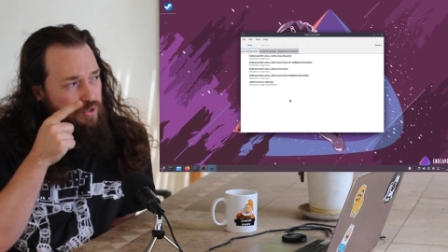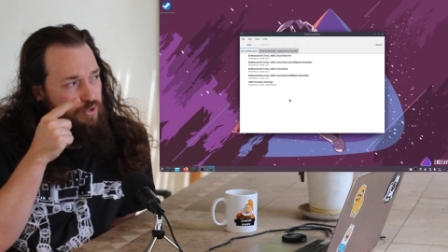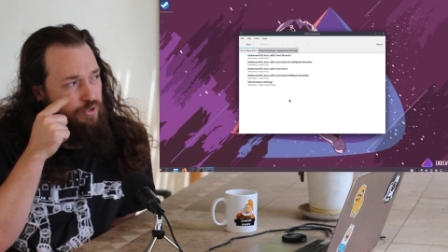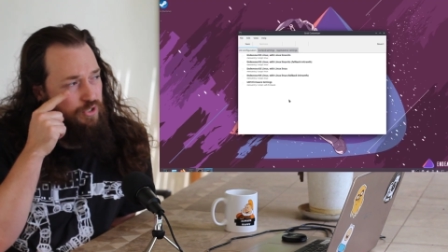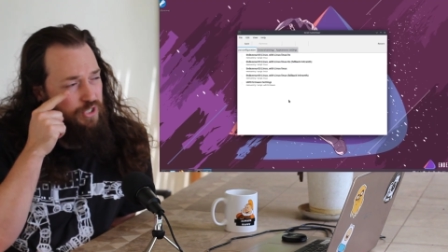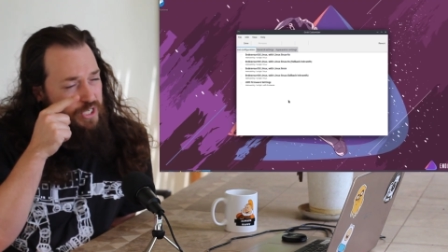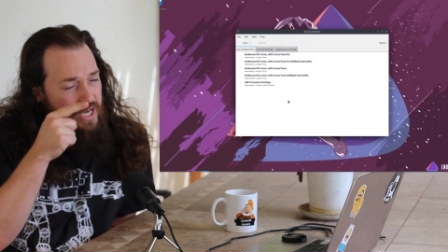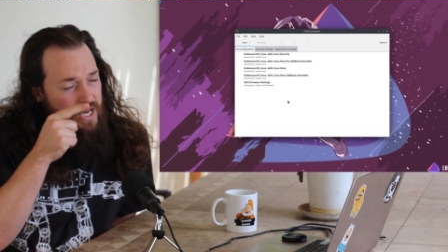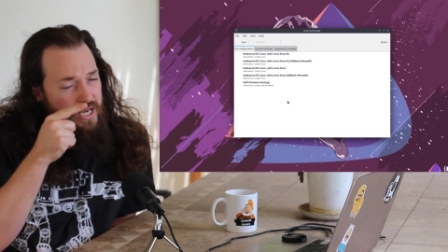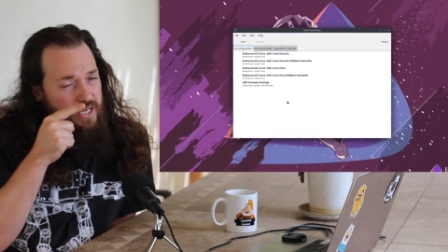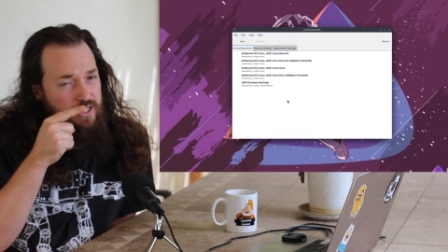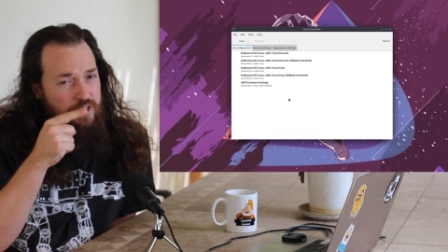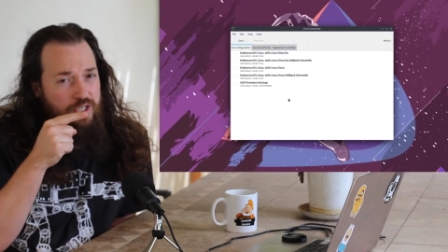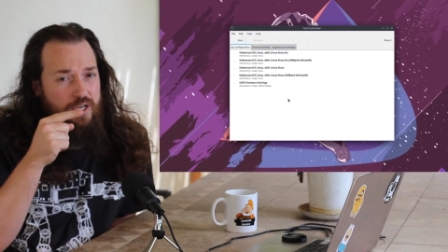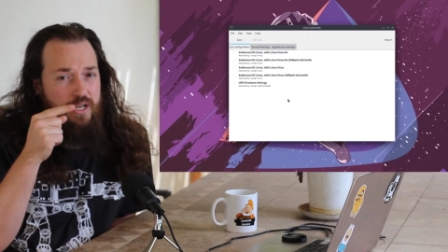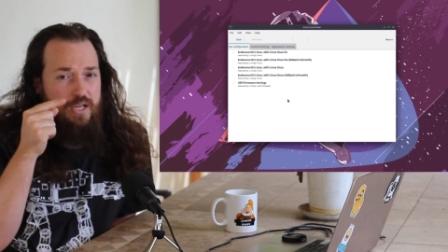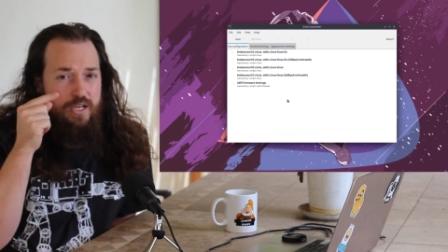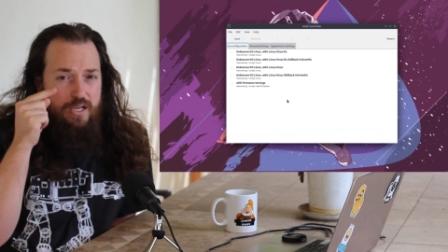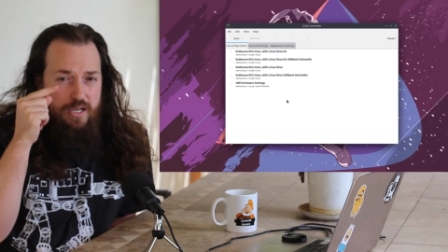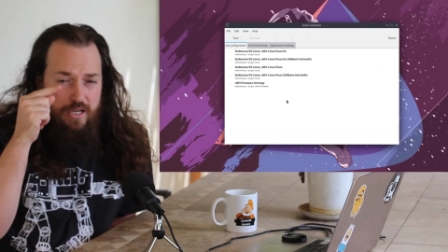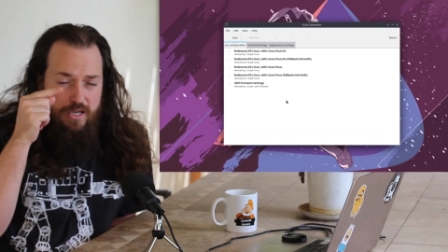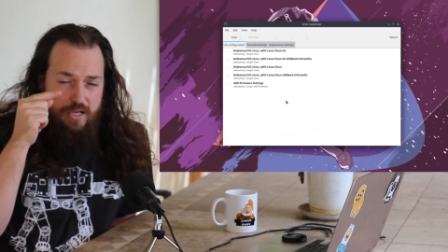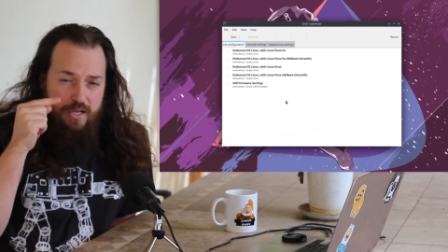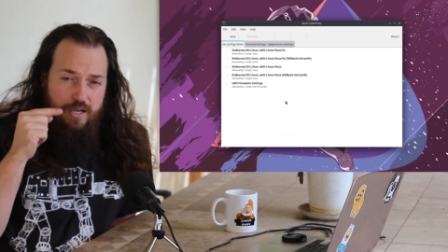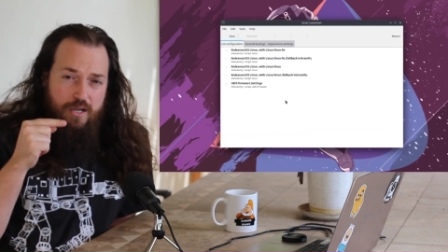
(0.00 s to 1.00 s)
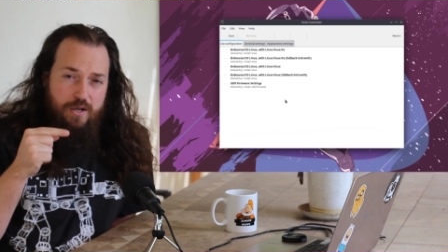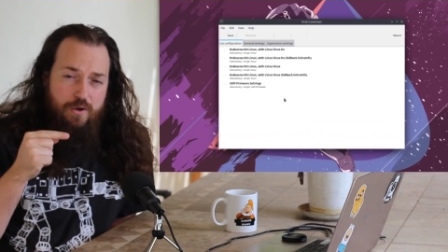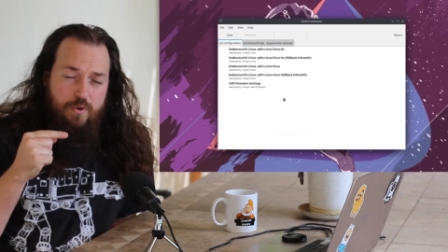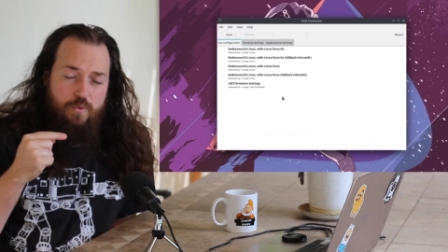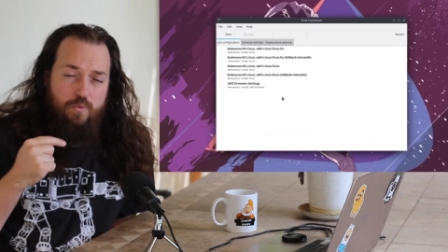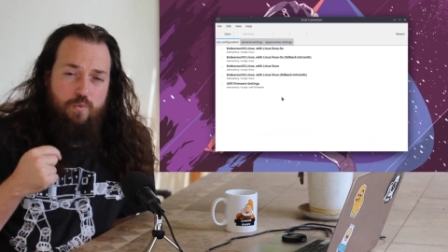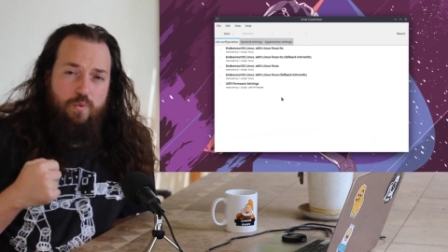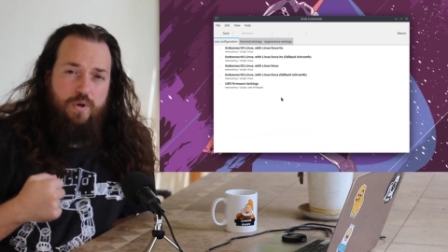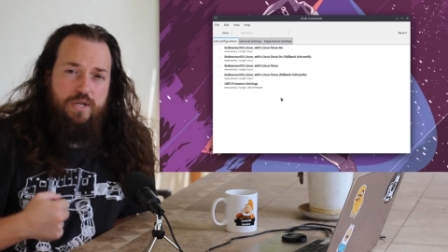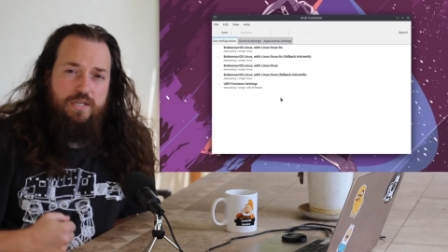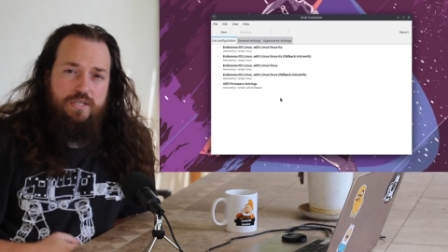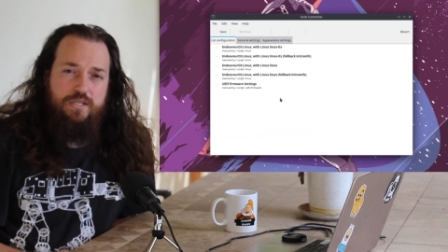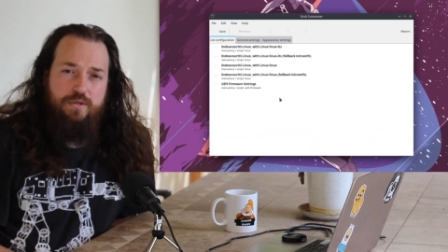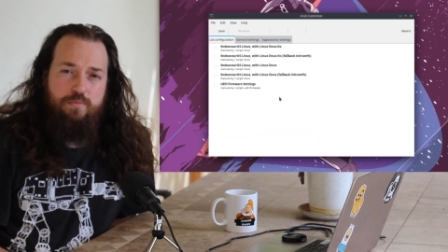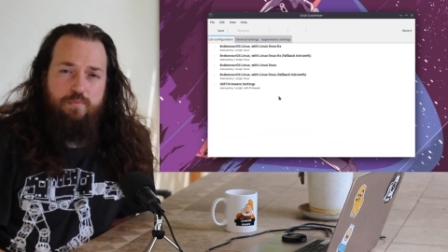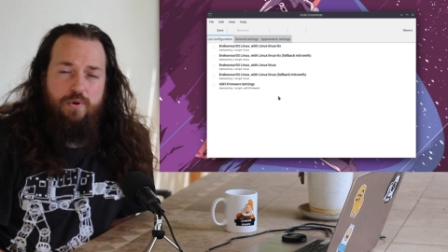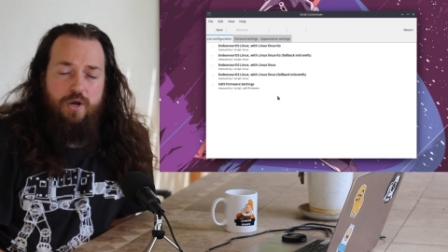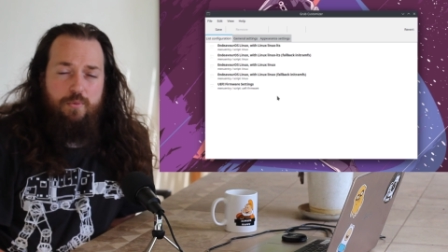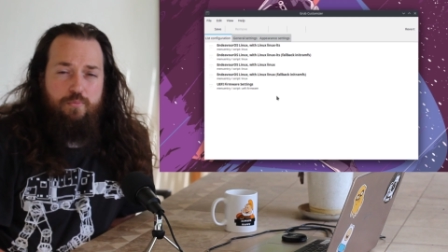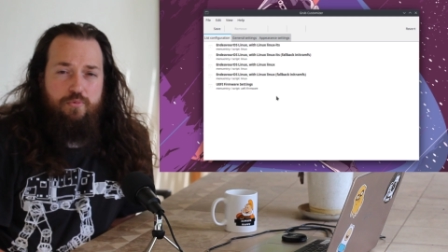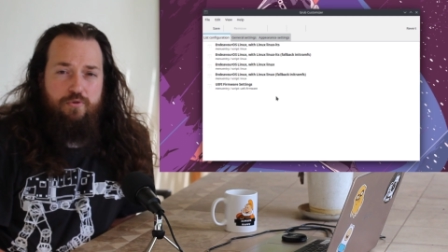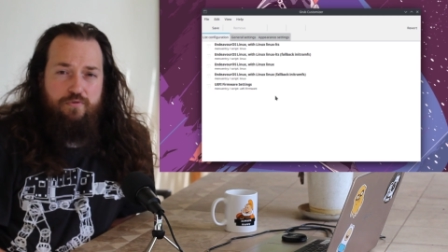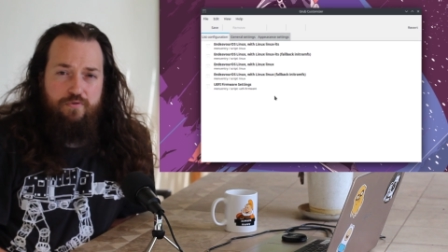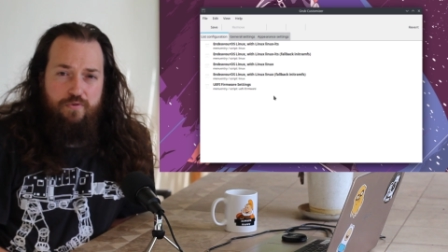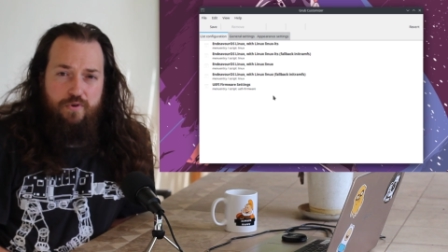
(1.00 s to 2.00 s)
to change what
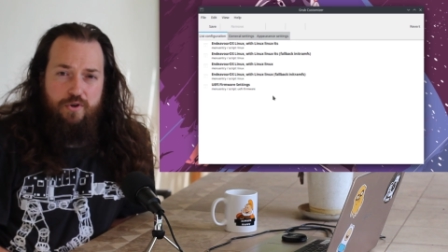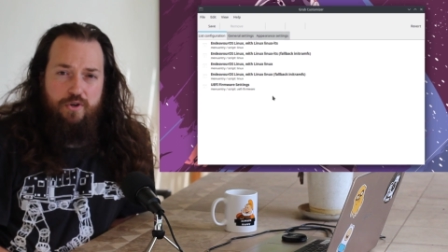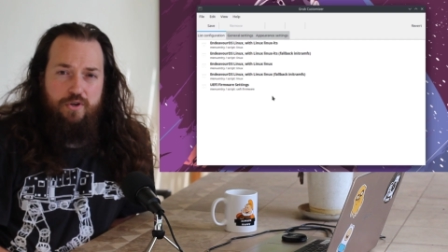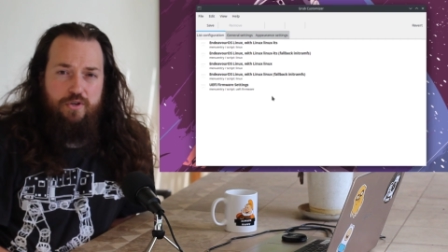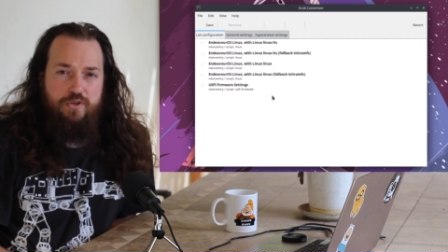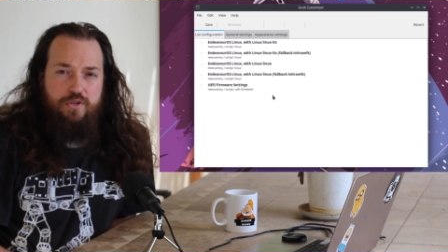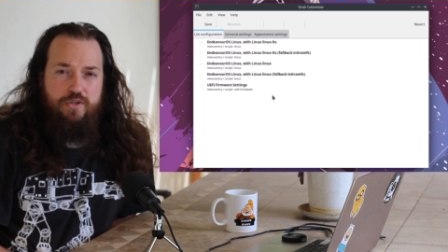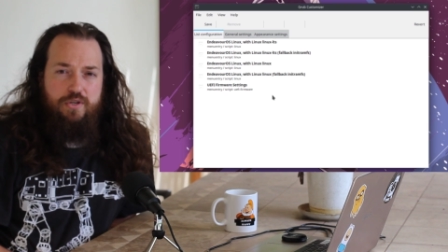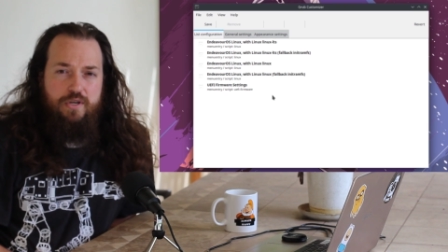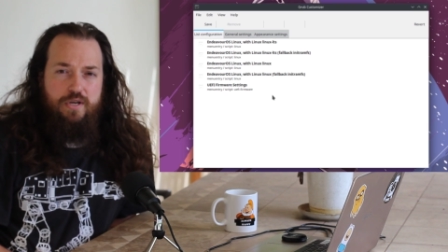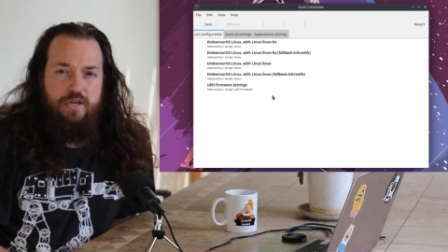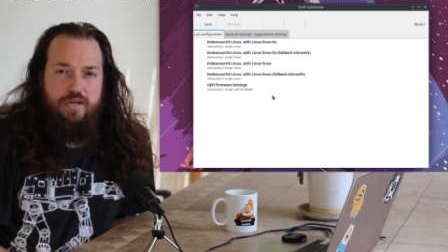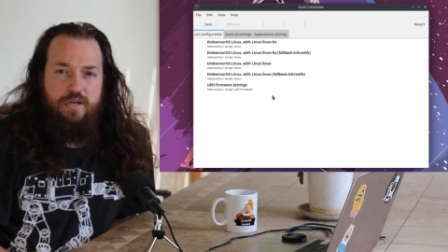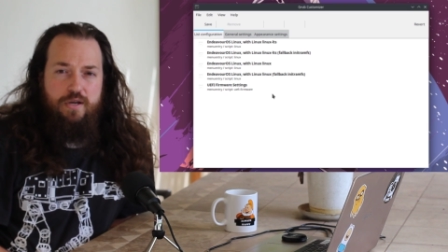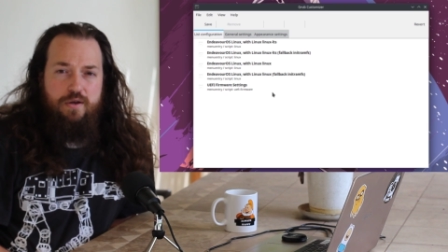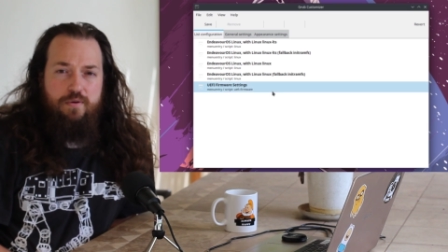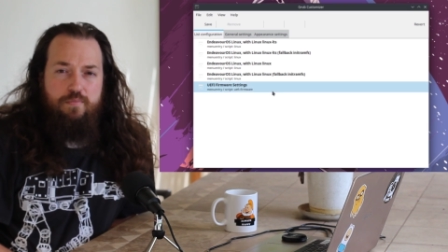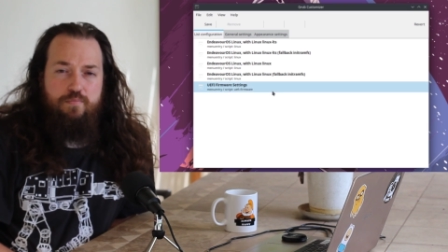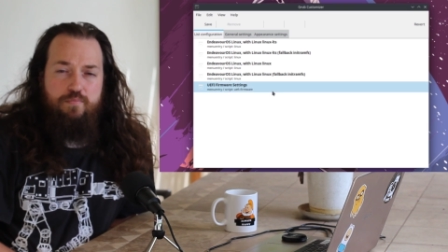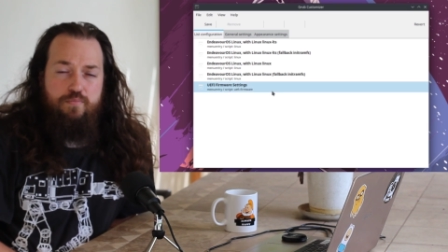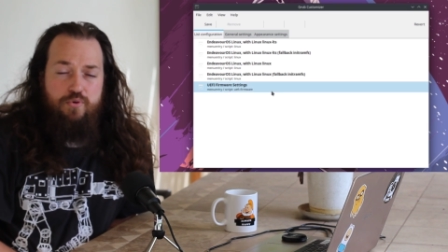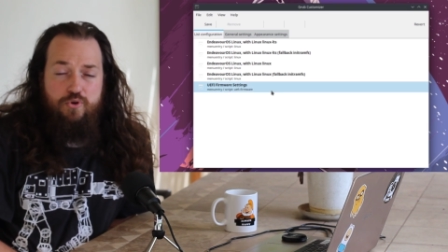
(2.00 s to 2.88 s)
my preferred uh,